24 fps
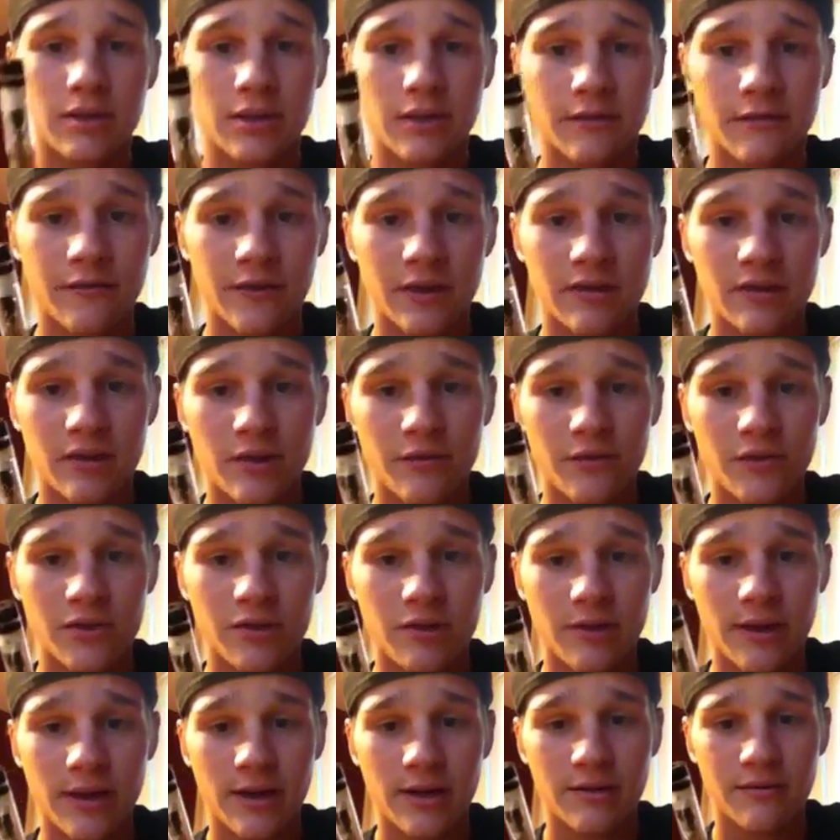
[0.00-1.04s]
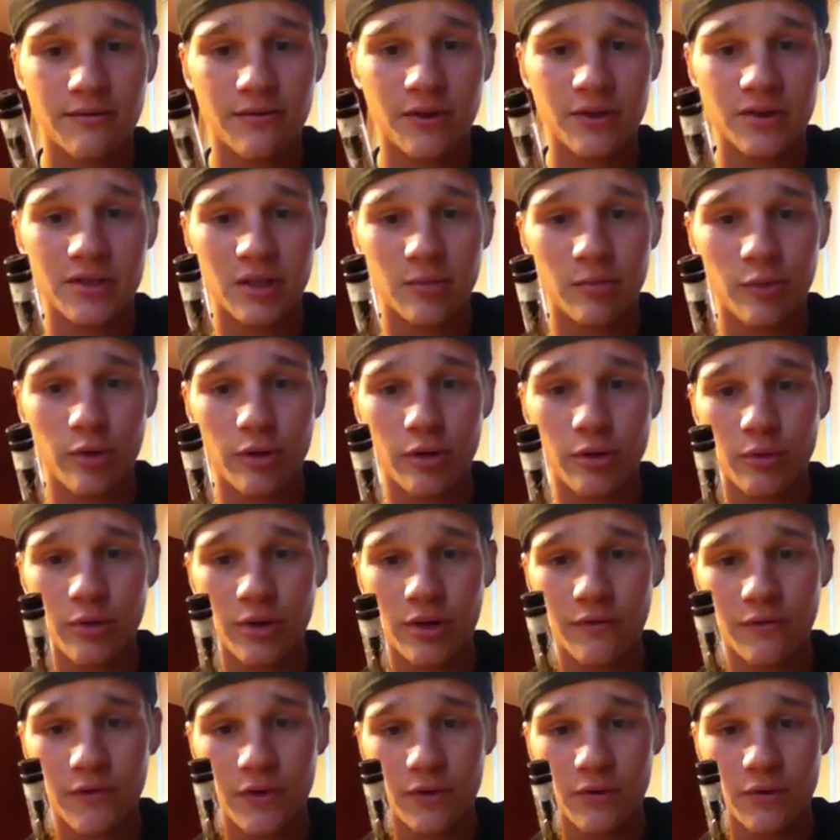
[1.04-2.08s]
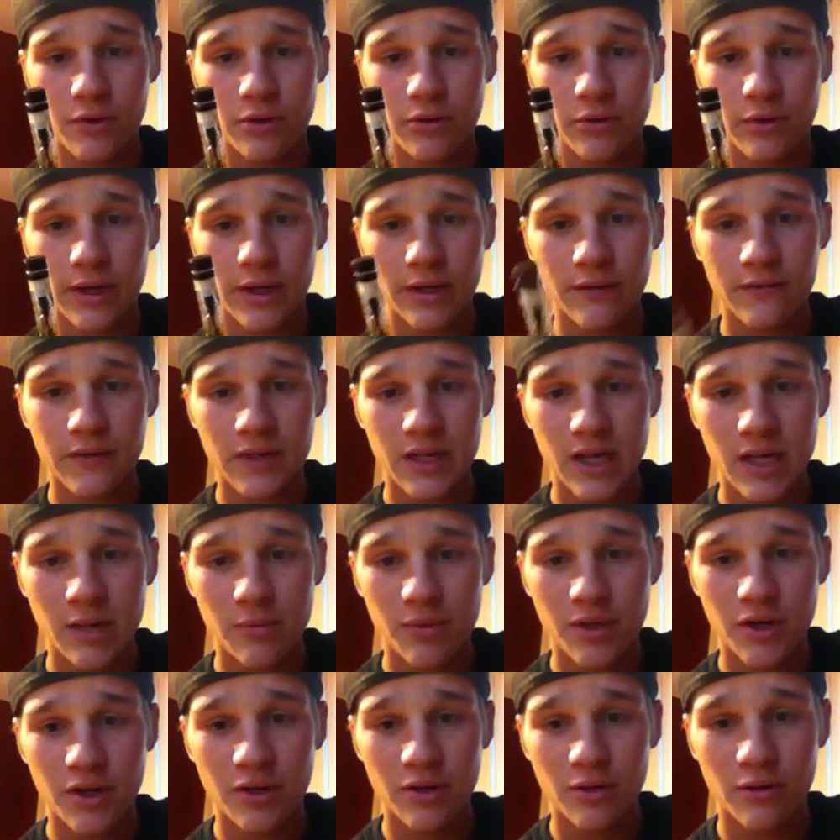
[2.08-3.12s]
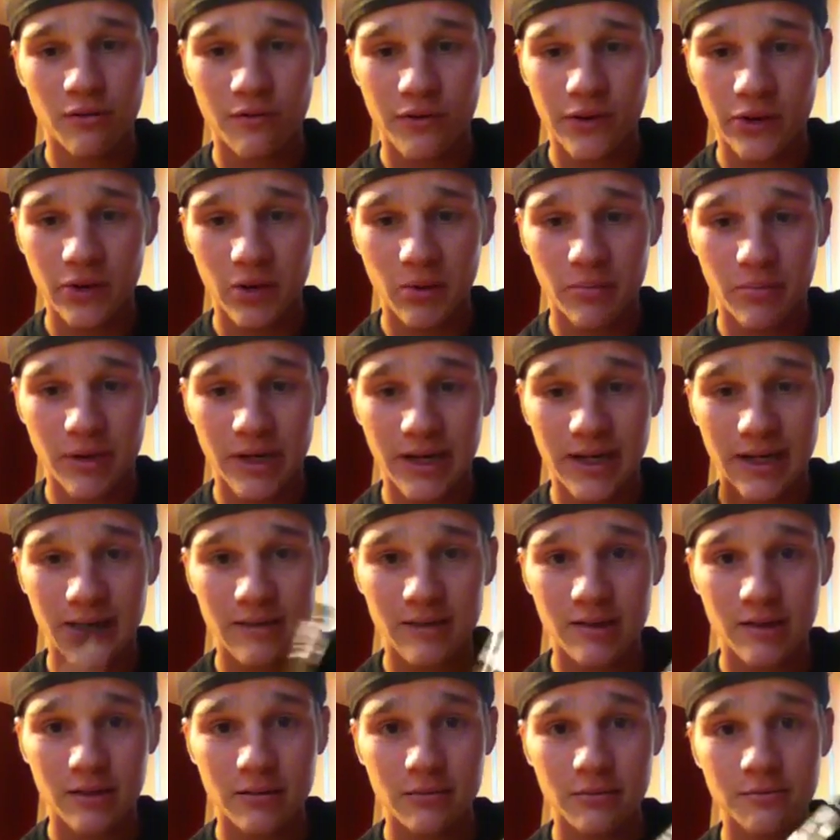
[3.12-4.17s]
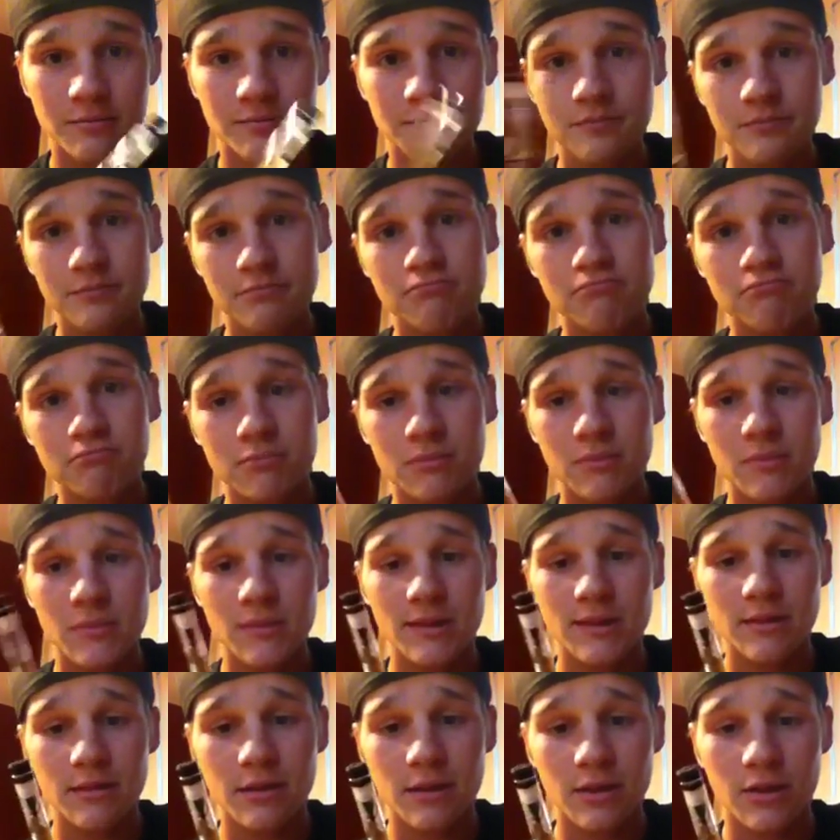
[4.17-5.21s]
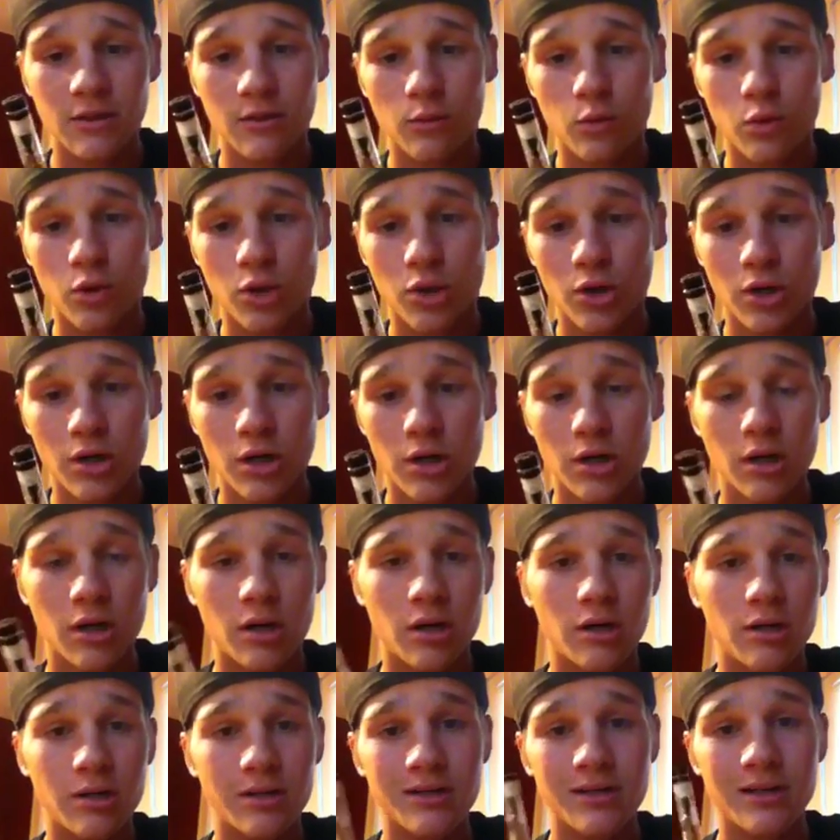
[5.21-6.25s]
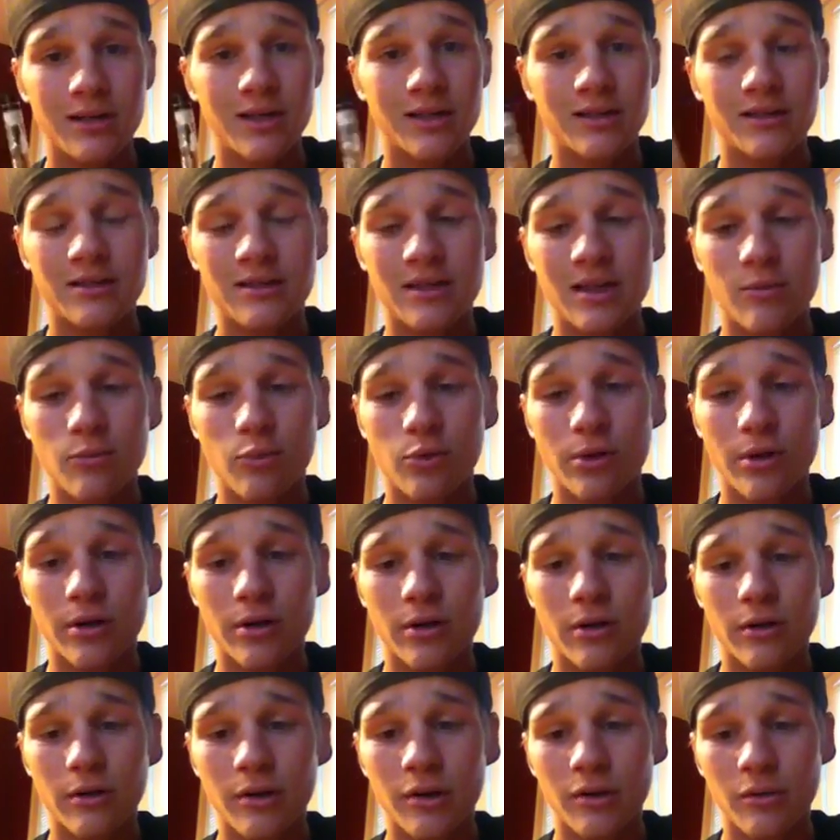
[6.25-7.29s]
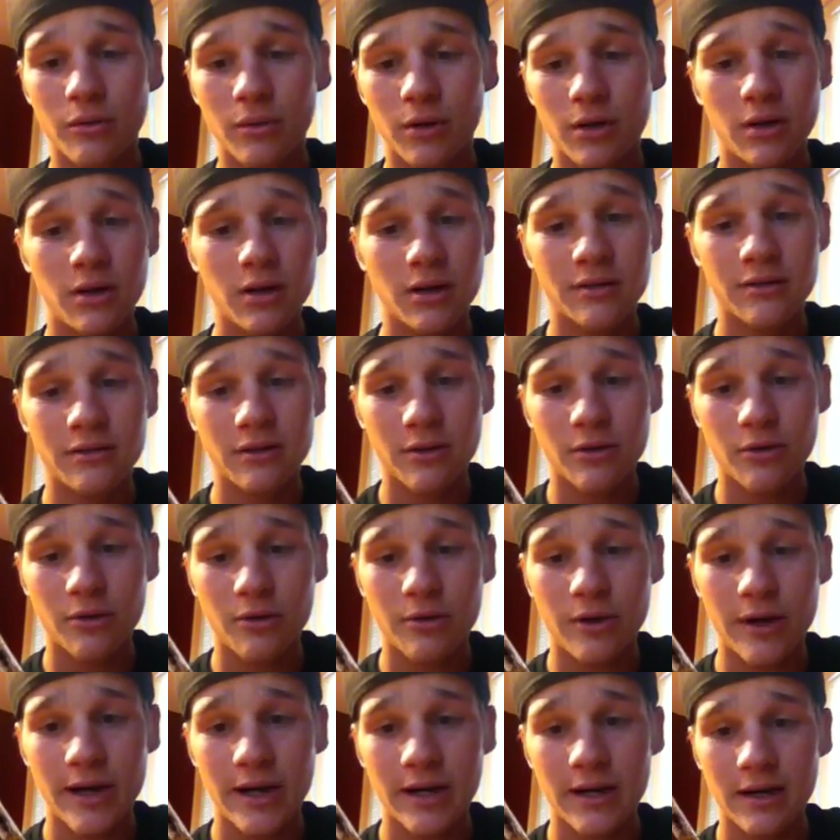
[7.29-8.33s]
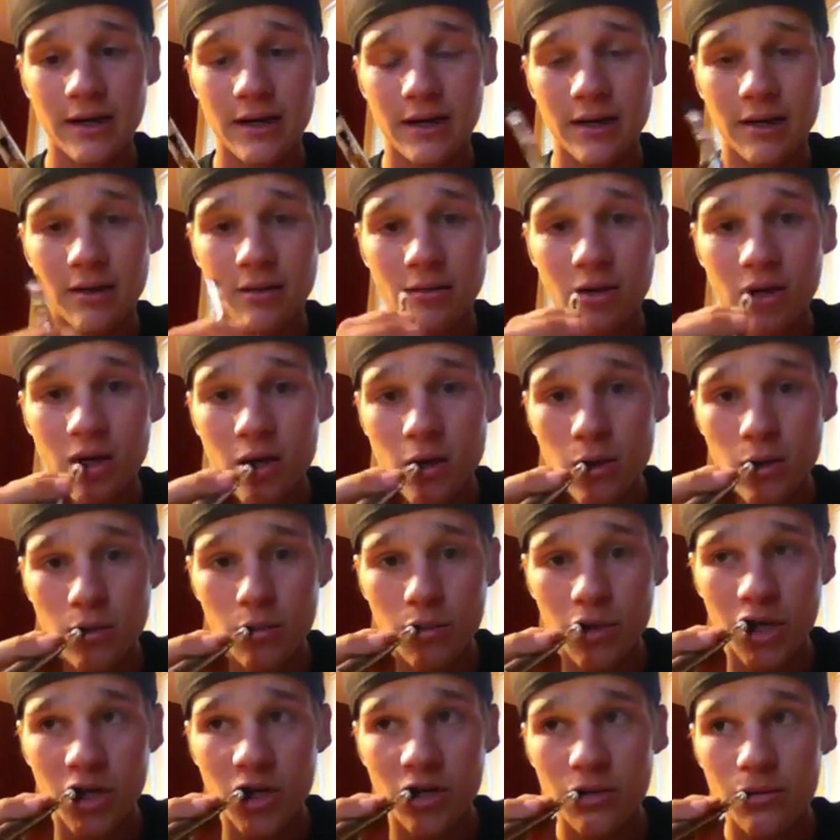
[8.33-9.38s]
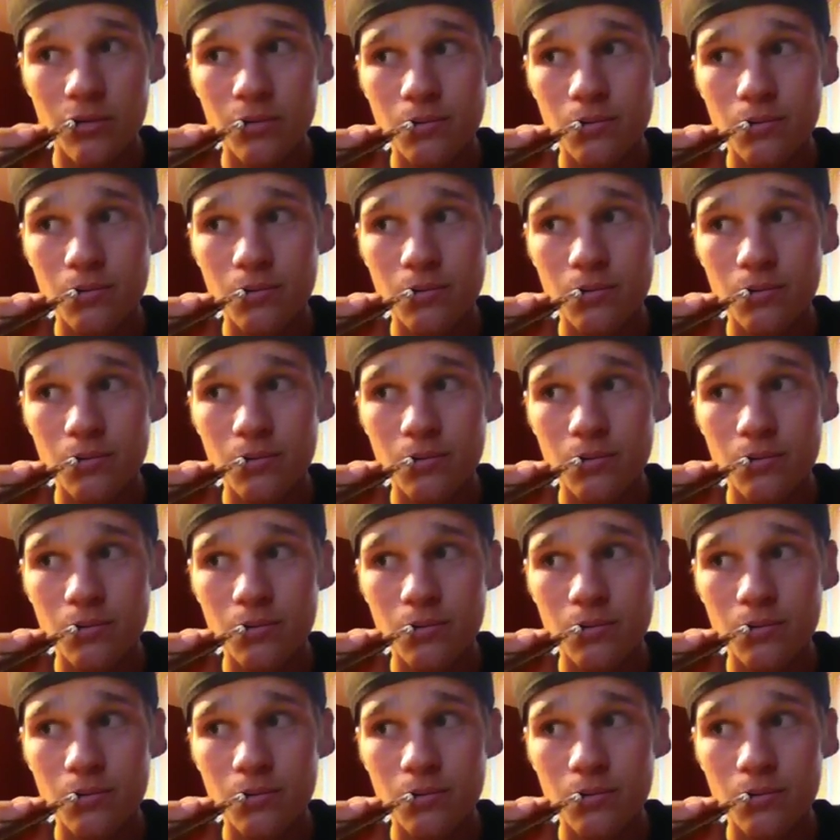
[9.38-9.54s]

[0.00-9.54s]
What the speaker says: fix it if it's cracked for a temporary one. If you don't have tape and you don't feel like buying some, it could work. It's temporary though. Odds are it'll crack again, but.